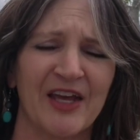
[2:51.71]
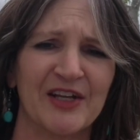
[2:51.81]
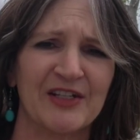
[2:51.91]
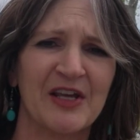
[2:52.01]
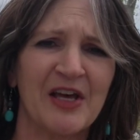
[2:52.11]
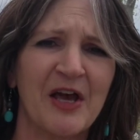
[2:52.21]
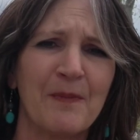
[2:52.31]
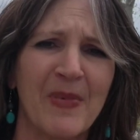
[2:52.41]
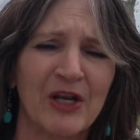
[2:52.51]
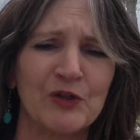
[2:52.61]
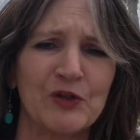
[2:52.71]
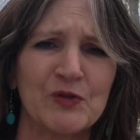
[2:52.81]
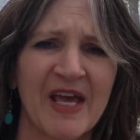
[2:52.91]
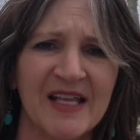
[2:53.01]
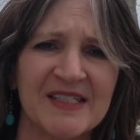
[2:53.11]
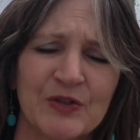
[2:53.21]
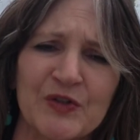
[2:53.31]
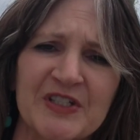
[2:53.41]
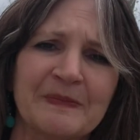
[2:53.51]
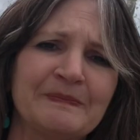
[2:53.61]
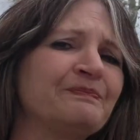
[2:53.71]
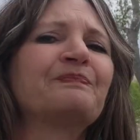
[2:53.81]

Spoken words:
and metal utensils,